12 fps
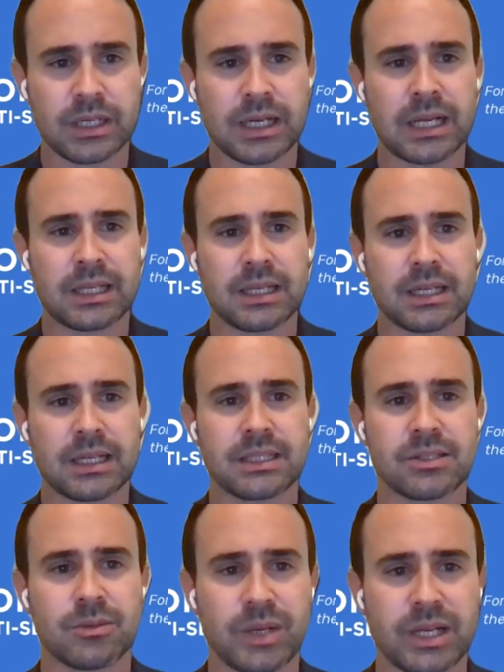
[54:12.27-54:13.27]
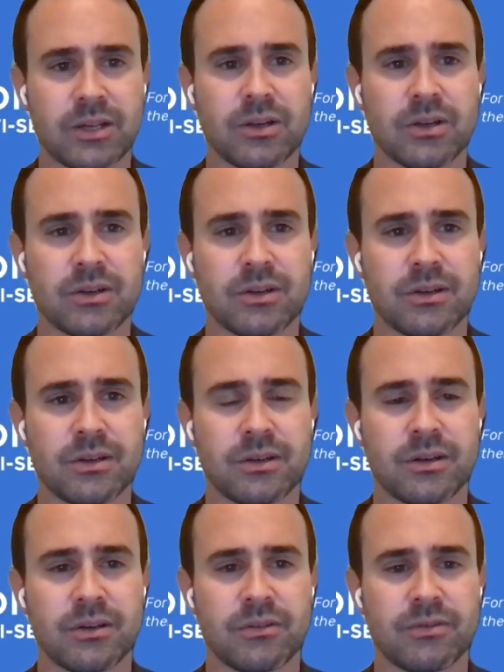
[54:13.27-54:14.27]
I think that it's a matter
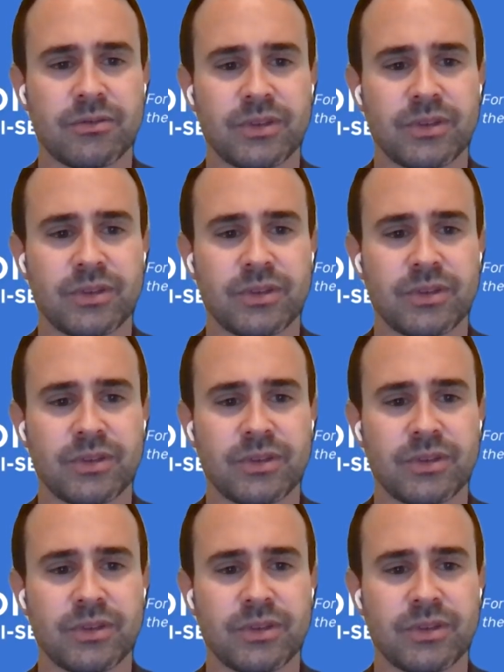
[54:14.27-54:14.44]
of,